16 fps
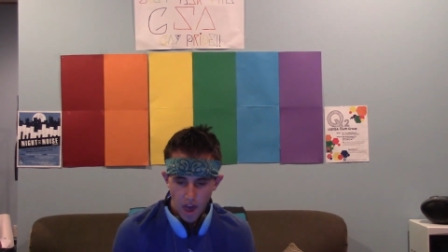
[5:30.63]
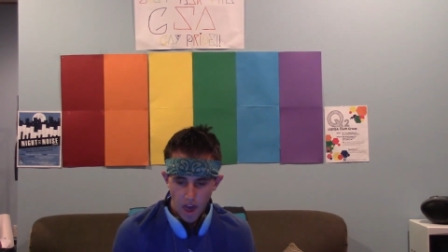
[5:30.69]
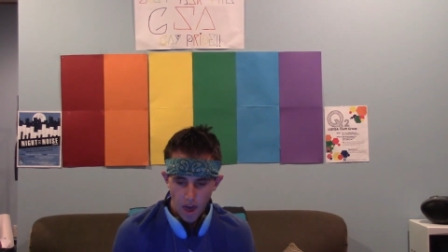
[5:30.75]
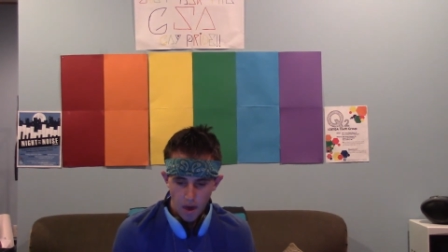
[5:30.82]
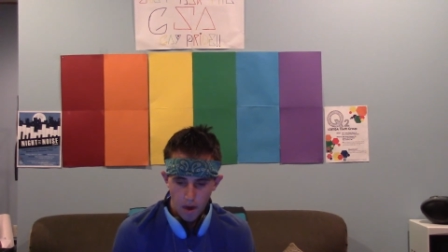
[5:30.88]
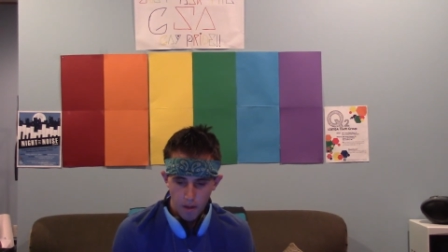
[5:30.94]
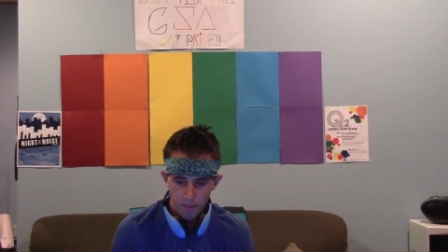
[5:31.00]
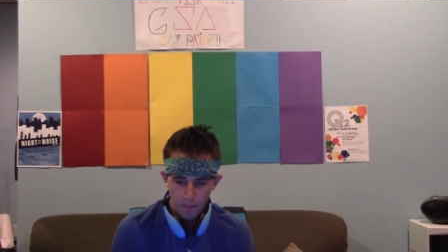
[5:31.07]

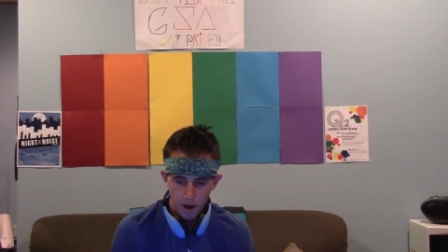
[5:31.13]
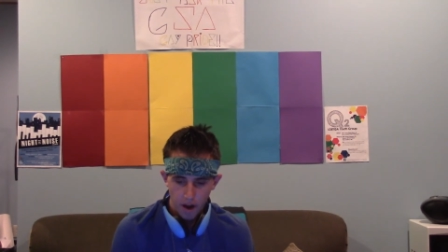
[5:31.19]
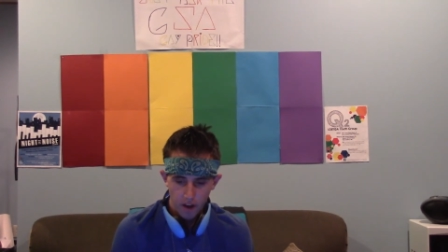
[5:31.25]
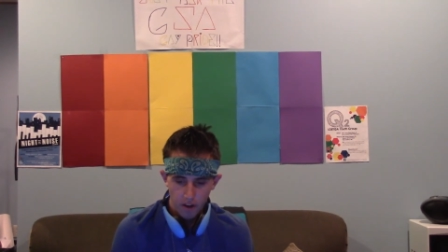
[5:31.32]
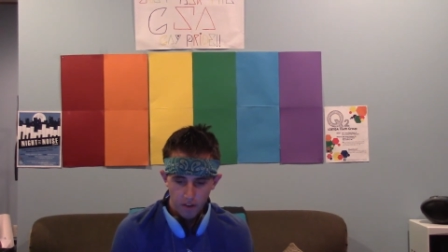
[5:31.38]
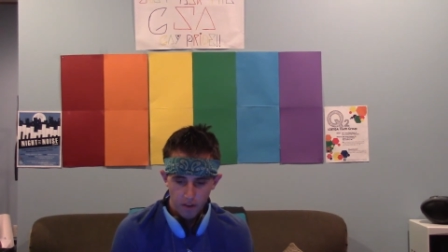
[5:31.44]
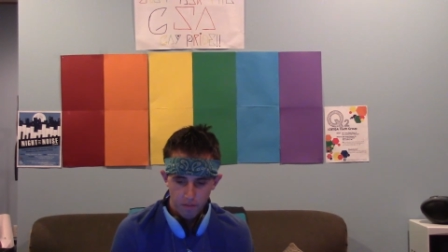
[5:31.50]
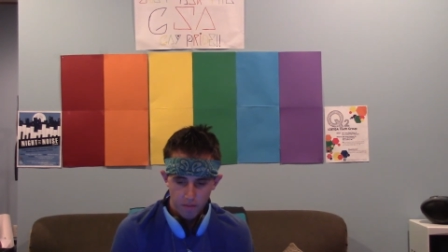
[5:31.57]
and
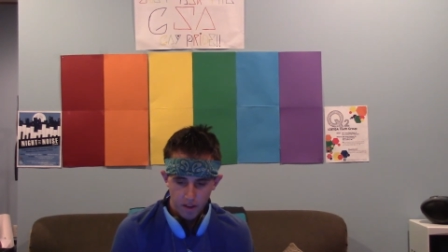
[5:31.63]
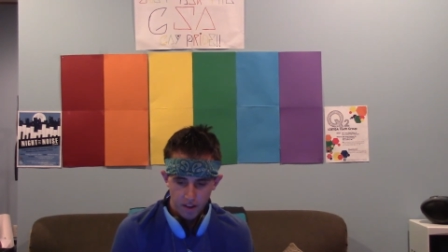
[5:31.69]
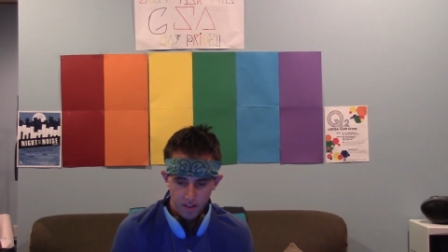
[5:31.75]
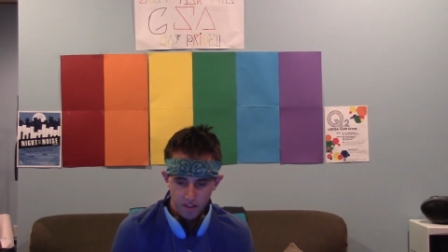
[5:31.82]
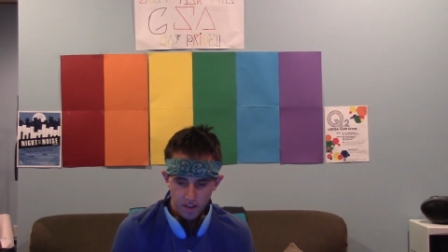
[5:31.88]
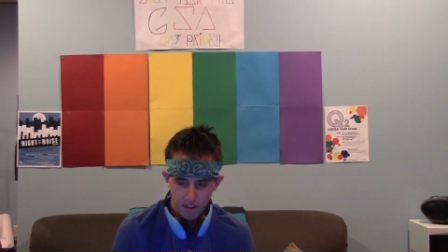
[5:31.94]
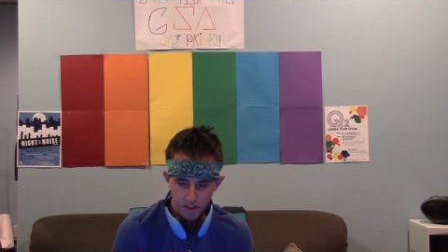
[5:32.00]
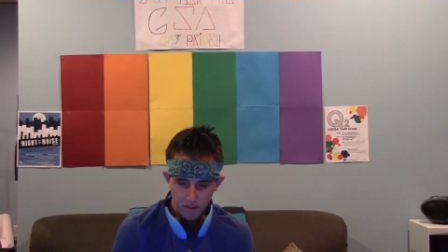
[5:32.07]
piled them
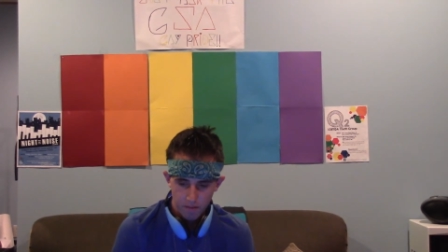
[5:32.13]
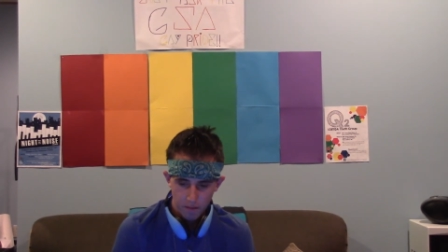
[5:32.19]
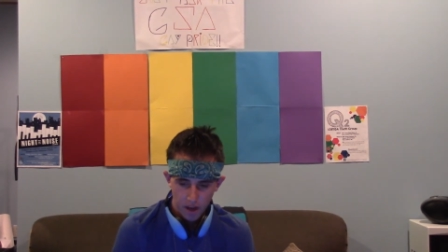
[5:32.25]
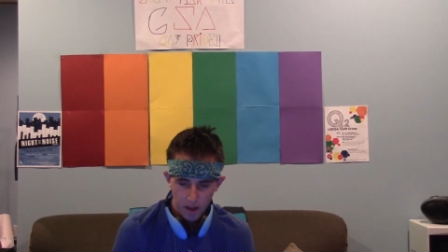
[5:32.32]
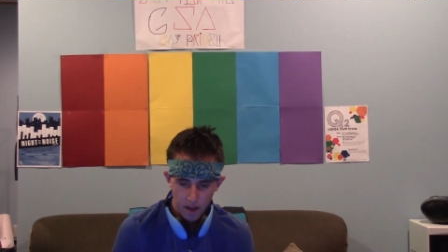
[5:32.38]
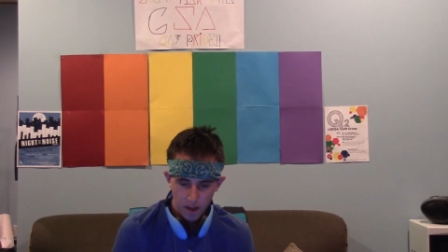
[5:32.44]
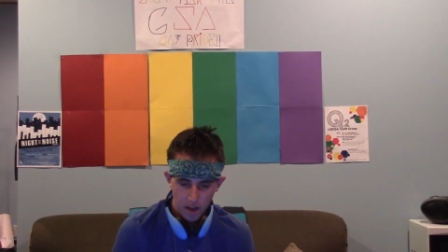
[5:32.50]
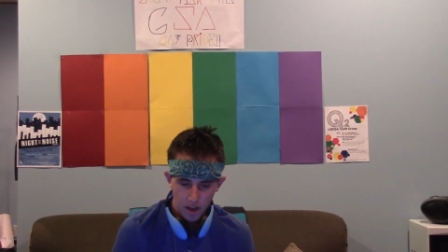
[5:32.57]
next to his
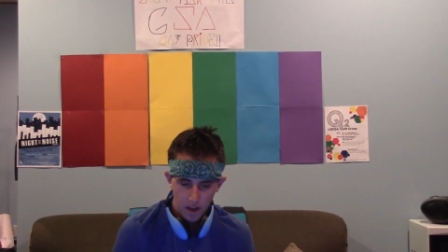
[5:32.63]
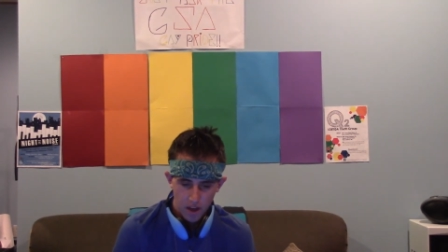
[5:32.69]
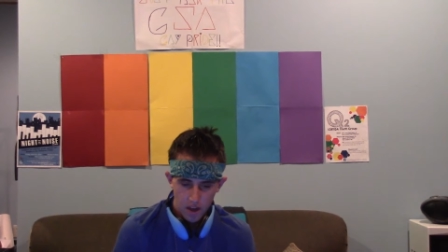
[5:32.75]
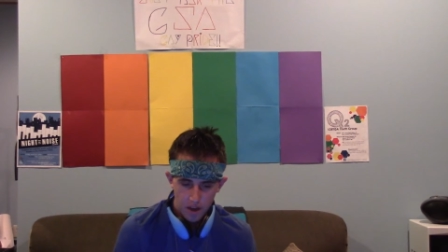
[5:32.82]
bag.